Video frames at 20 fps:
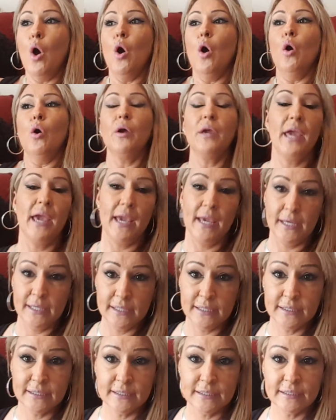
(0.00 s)
Okay,
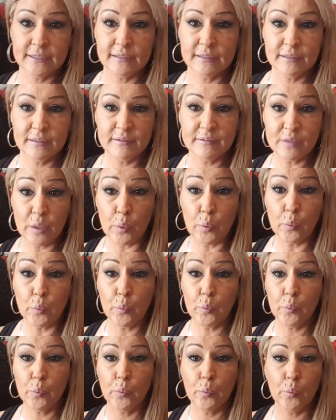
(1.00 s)
so
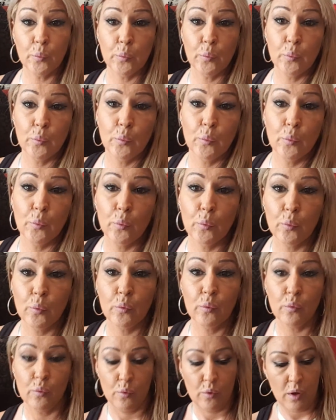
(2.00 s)

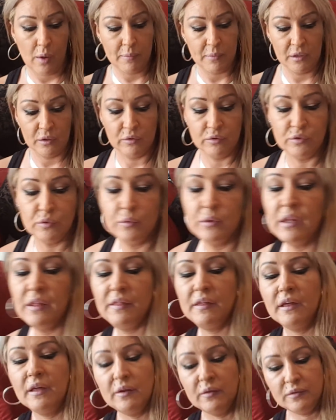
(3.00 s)
I'm not going to do
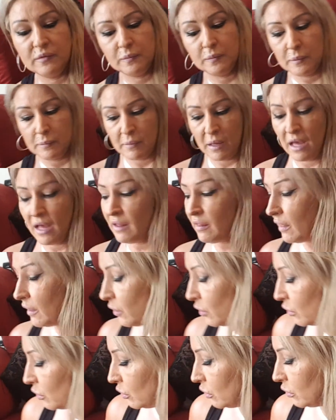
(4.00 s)
anything else but my
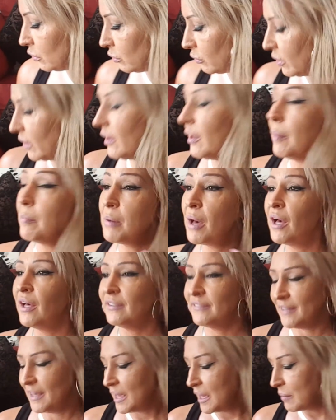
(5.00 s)
highlighter,
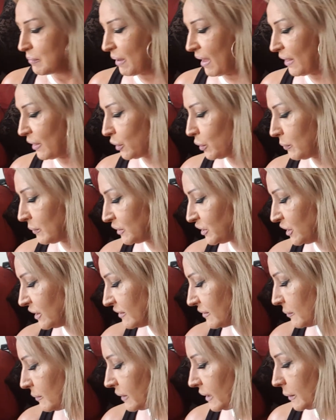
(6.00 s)
my cheeks,
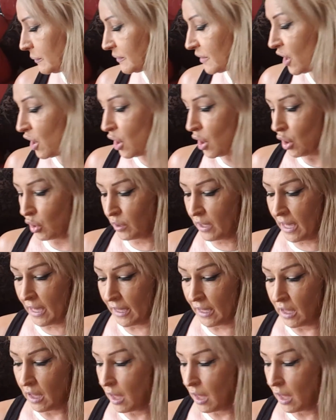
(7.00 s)
and my lips. Okay,